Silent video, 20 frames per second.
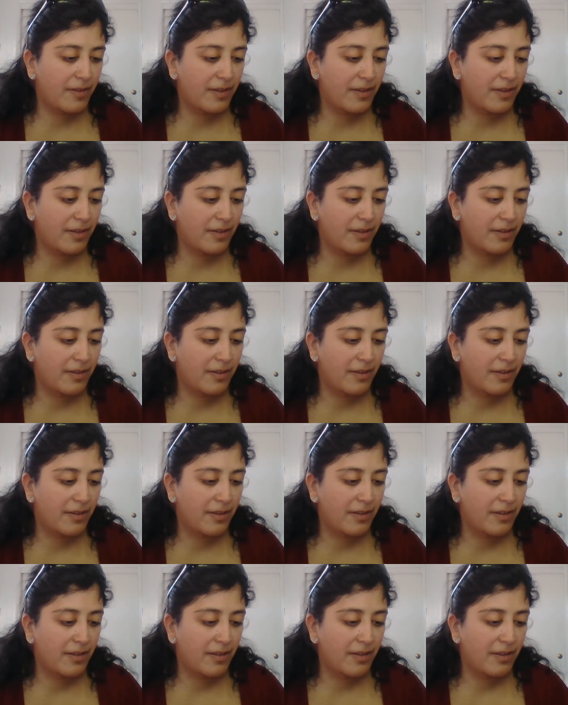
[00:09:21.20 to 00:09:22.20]

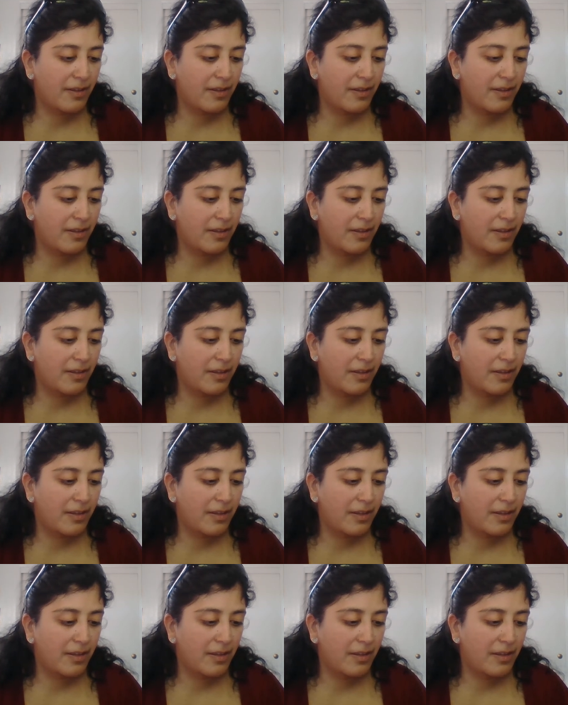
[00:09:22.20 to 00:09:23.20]

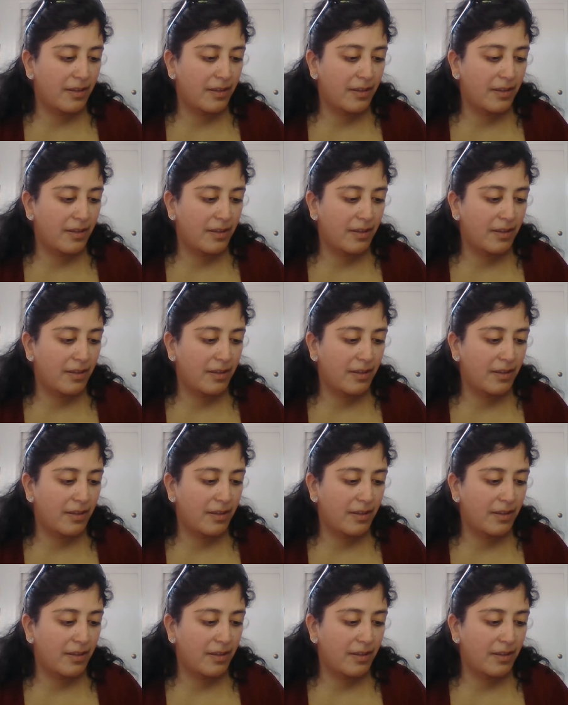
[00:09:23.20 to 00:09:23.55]
(no one is talking)